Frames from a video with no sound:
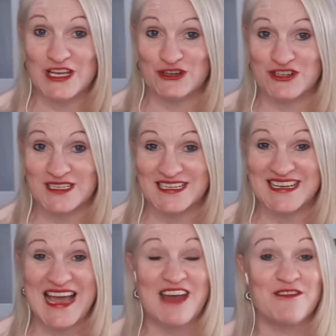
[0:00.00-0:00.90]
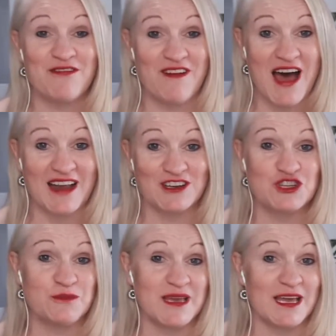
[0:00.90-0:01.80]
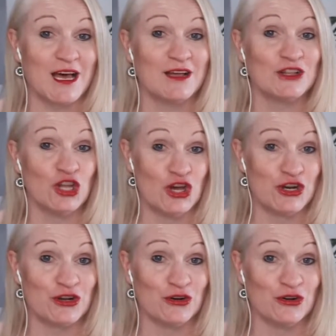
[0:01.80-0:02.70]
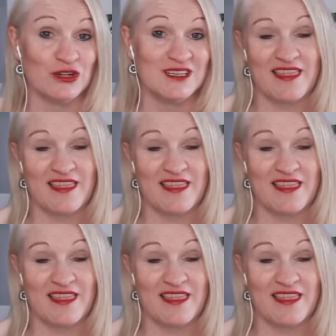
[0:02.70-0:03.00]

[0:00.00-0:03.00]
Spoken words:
interesting and fun to be a learn-it-all